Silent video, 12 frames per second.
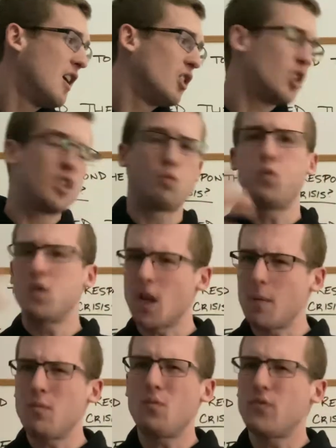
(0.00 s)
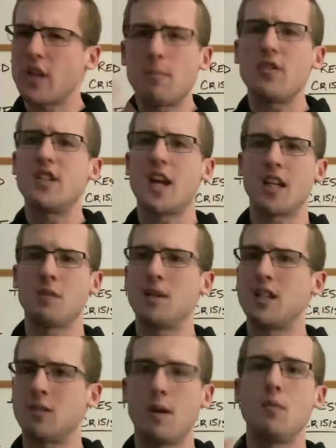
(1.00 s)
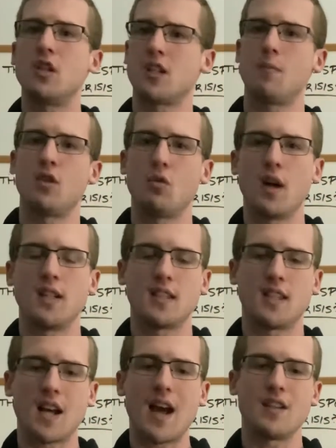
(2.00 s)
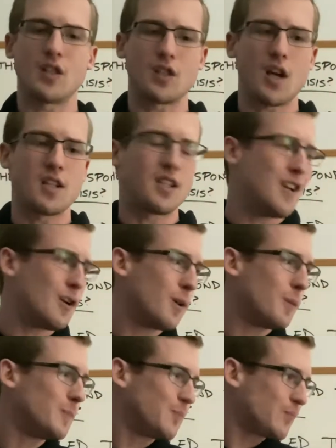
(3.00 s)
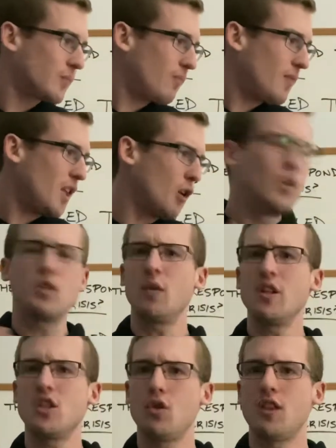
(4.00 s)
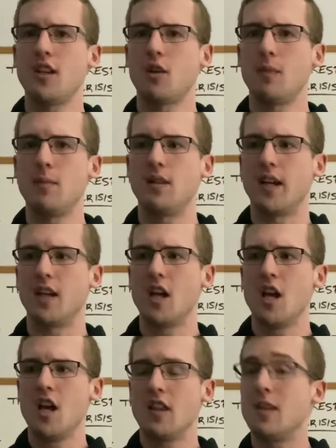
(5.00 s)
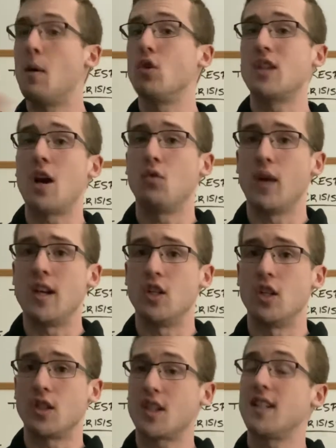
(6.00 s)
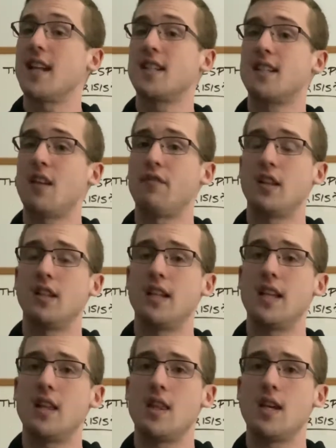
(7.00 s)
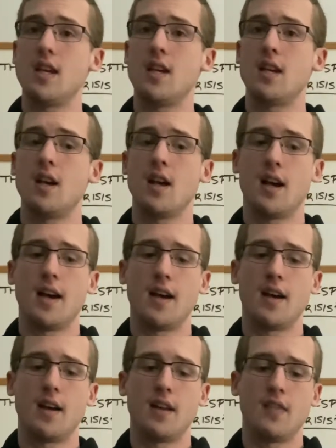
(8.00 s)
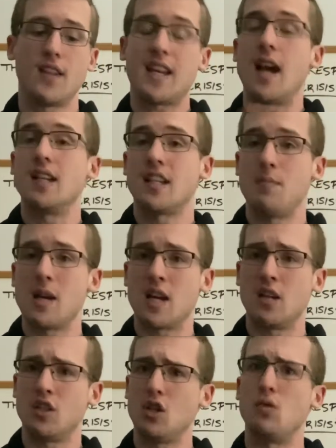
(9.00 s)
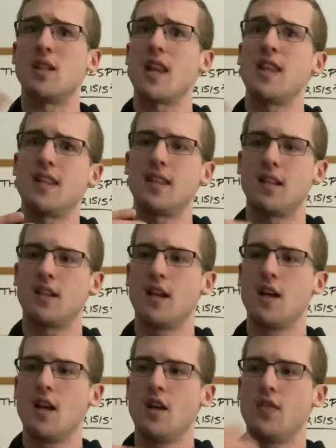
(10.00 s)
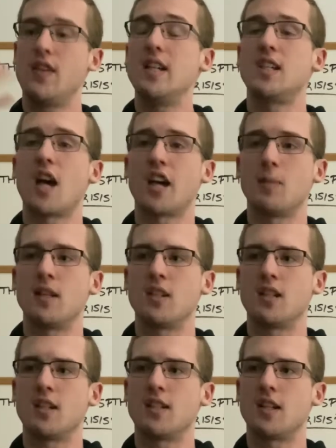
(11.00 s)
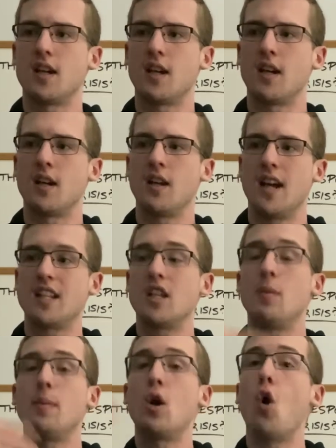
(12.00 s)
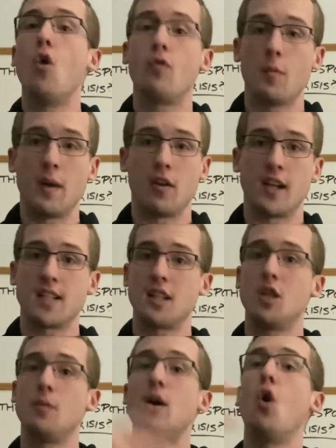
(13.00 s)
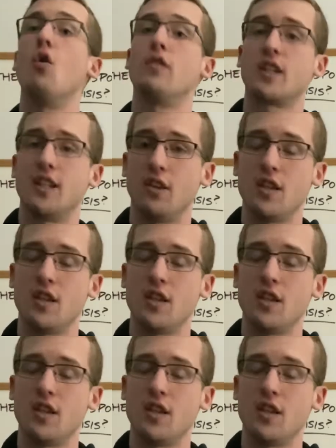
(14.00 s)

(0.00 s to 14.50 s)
Just some of the documents, maybe some of the ones that I discussed here. Which ones do you think are maybe the most outrageous? Because that's definitely the case that I'm making to you. Is I think that these documents, it's a little bit overbearing. It's a little bit overkill.